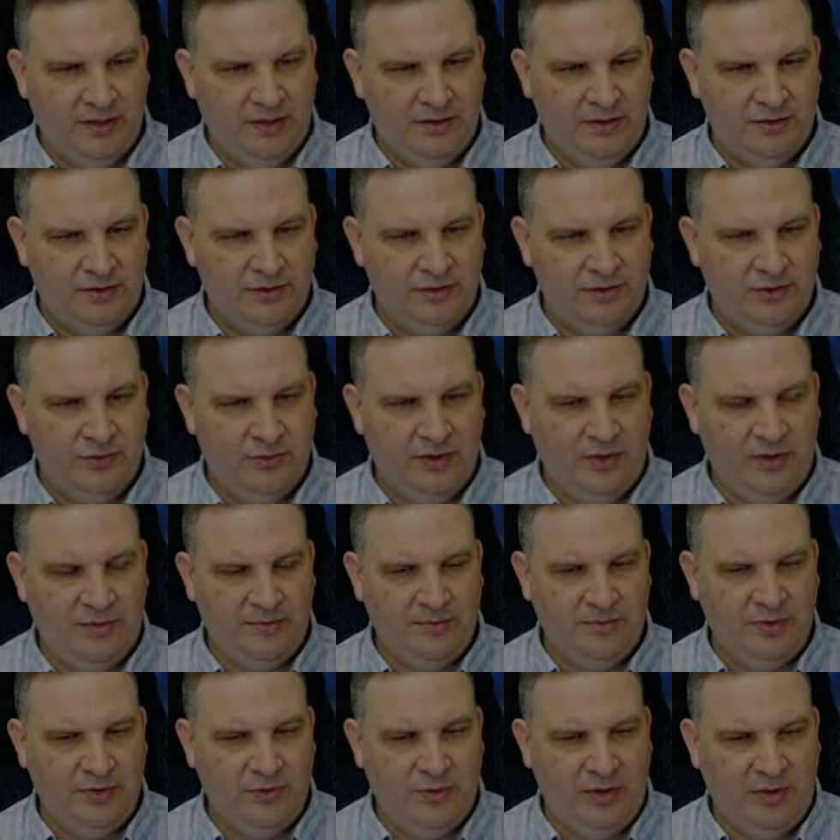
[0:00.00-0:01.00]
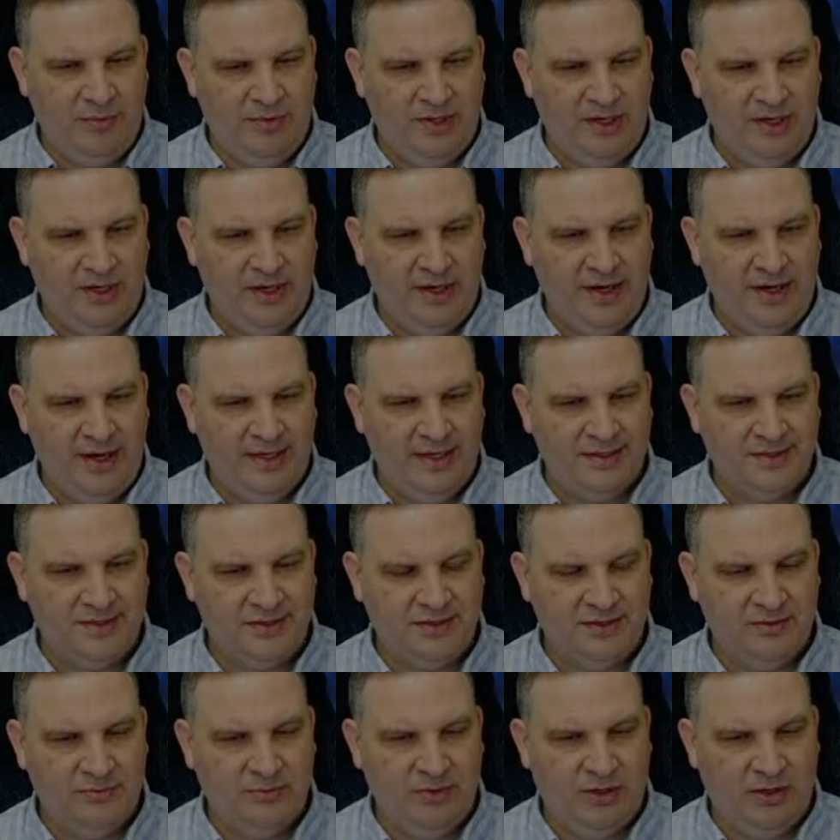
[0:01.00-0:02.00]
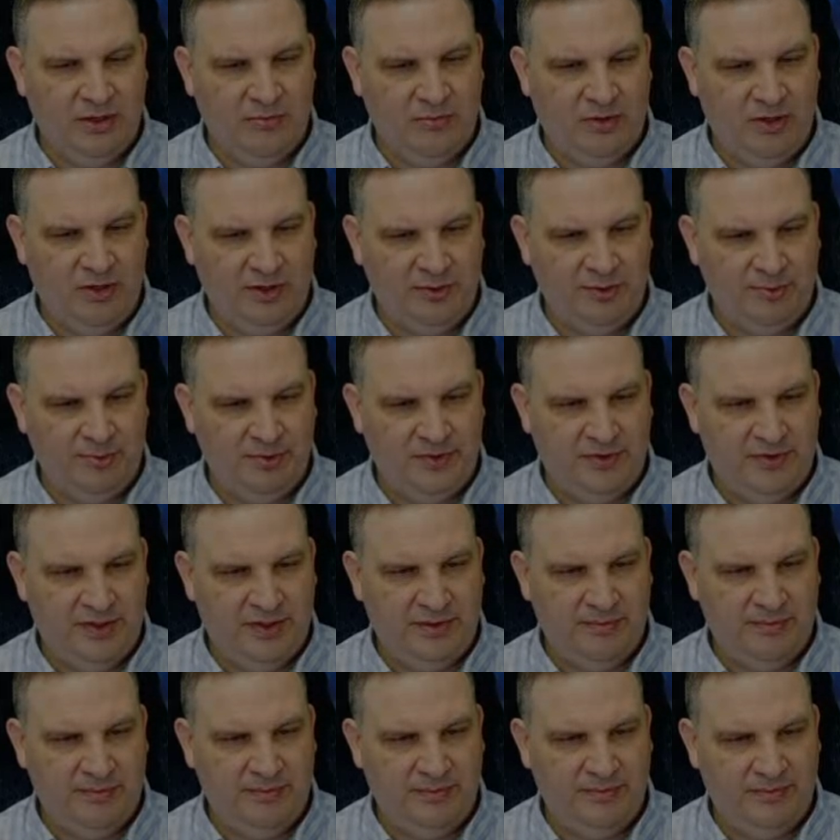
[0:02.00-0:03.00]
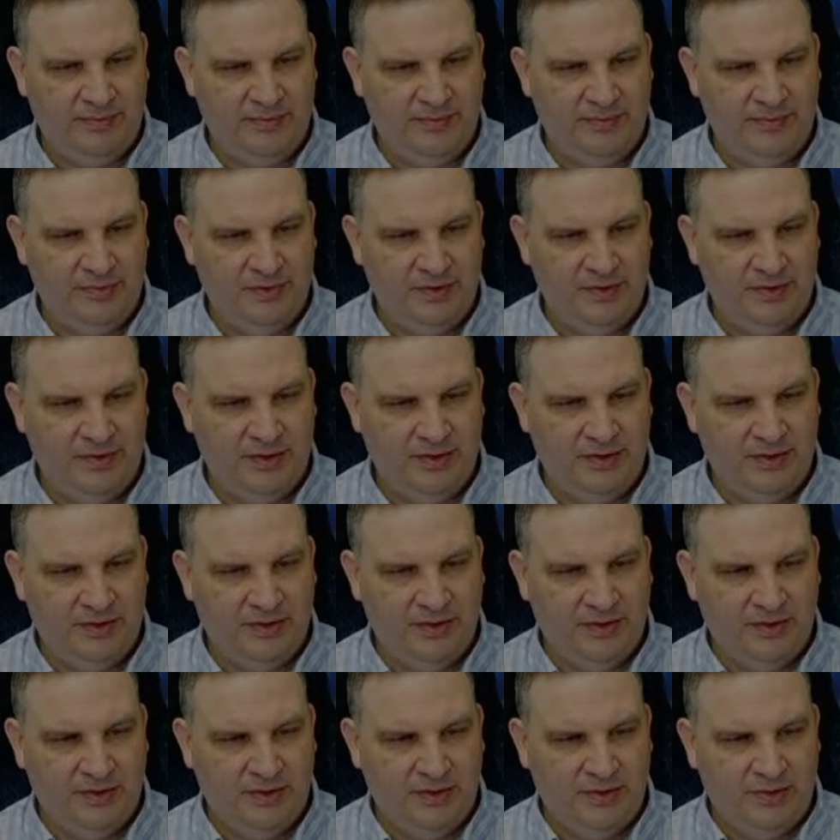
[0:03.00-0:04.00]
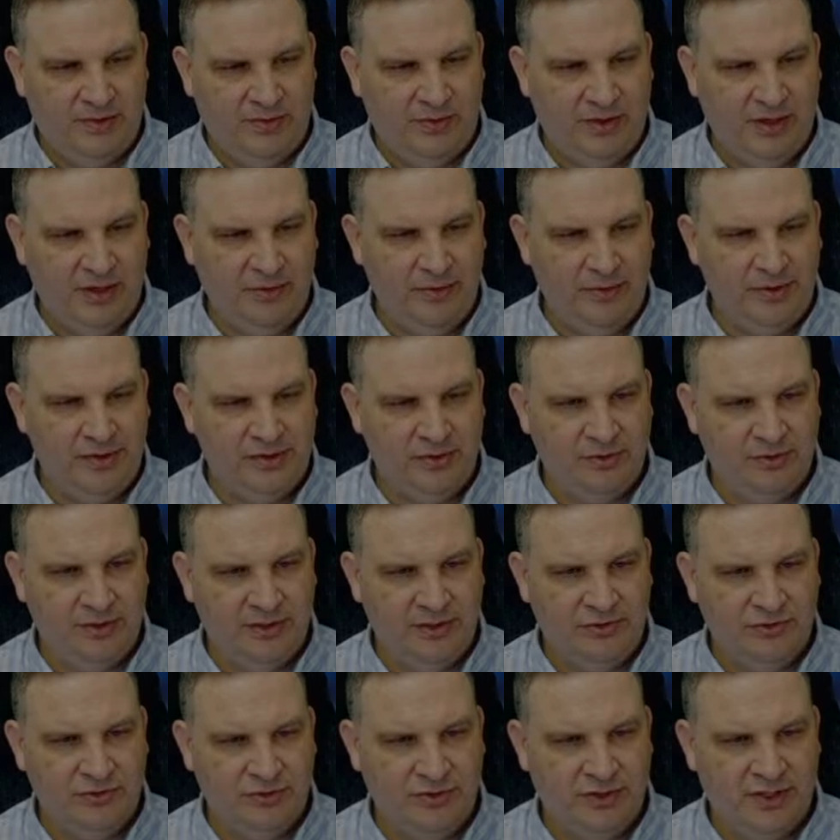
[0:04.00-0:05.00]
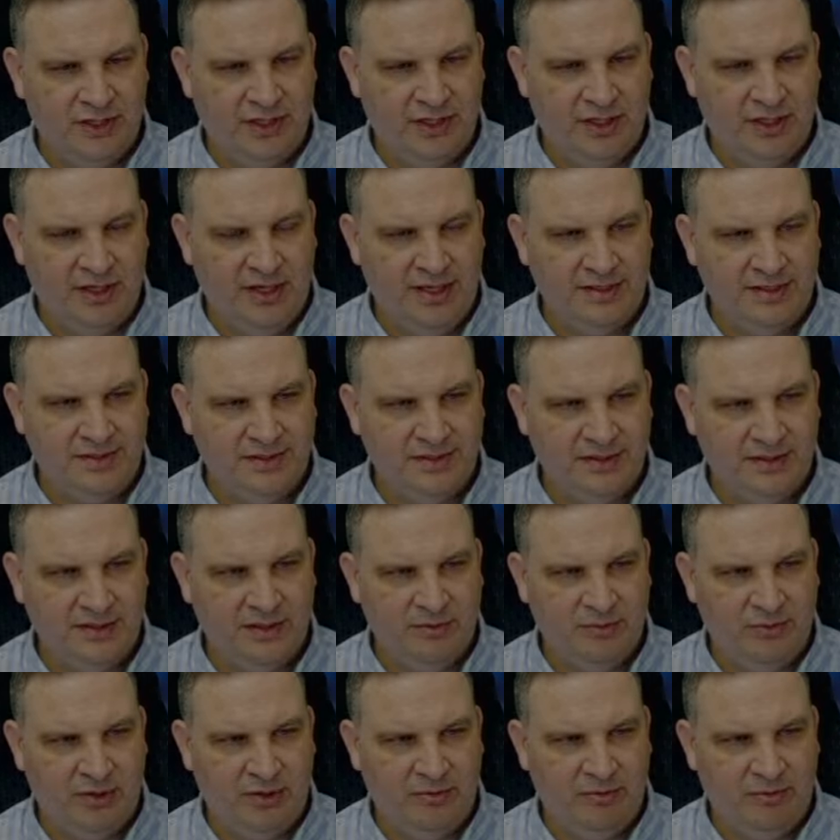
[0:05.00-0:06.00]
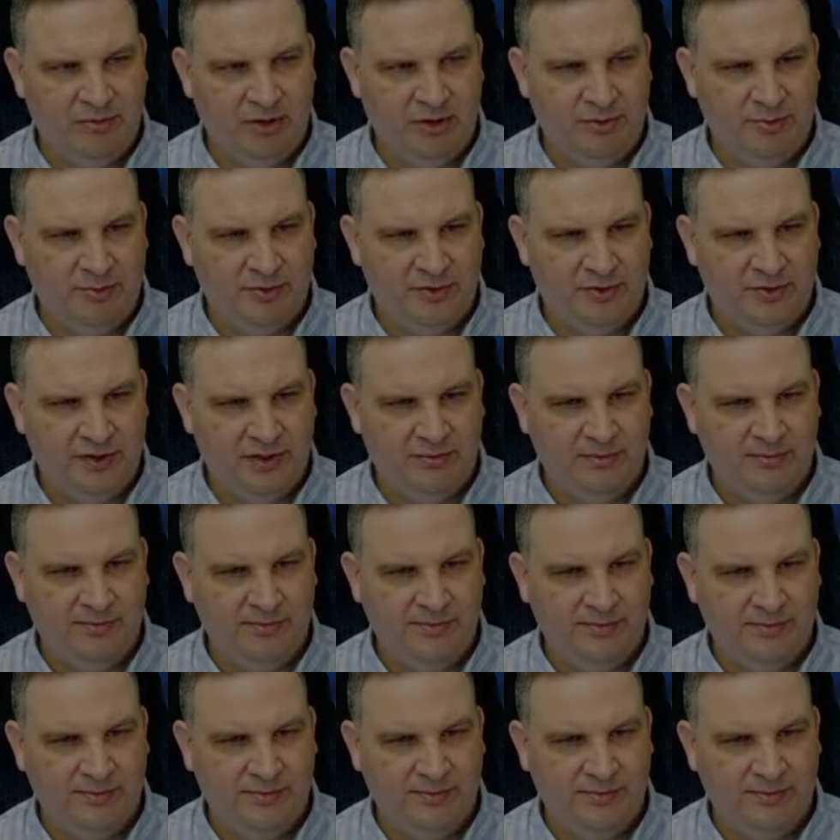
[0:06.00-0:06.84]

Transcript: So you want, you want me to nest the Mon Mothma team. Why are we so interested in nesting the Mon Mothma team?